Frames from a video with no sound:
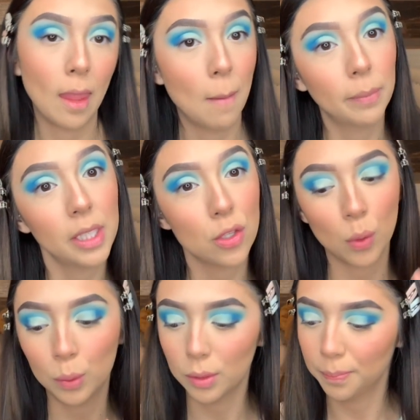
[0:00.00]
please
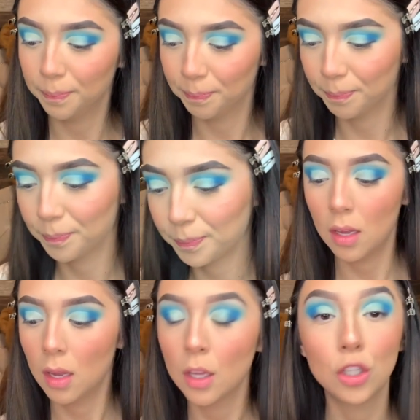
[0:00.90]
hold,
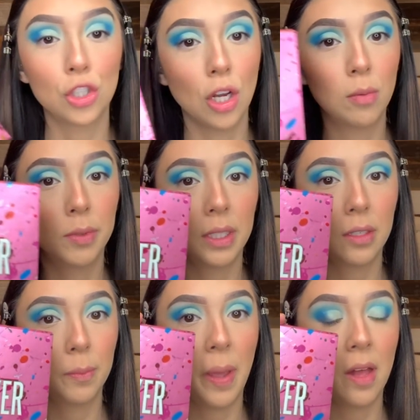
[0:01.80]

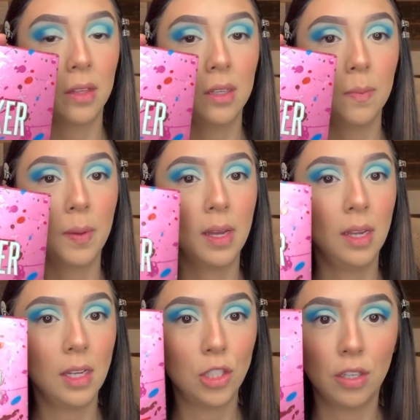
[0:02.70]
Jawbreaker palette
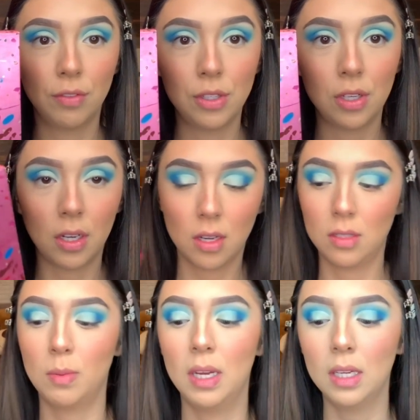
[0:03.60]
by Jeffree Star
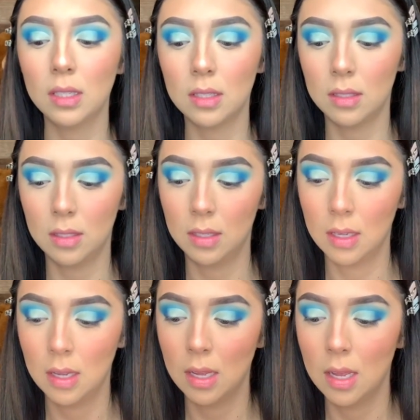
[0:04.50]
Cosmetics,
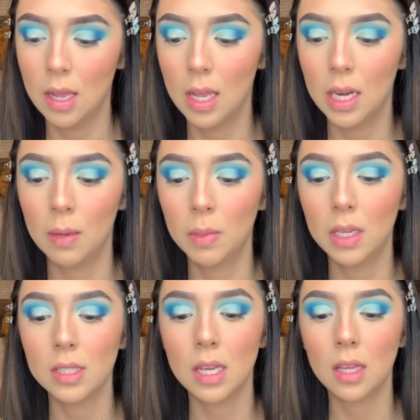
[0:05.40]
and I'm going
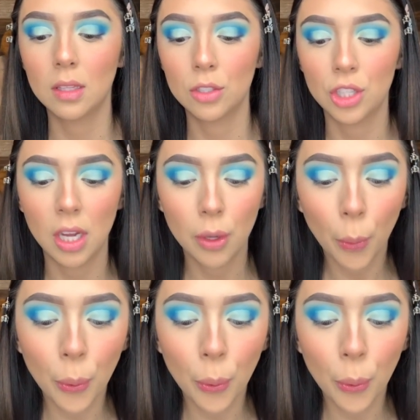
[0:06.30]
to take the shade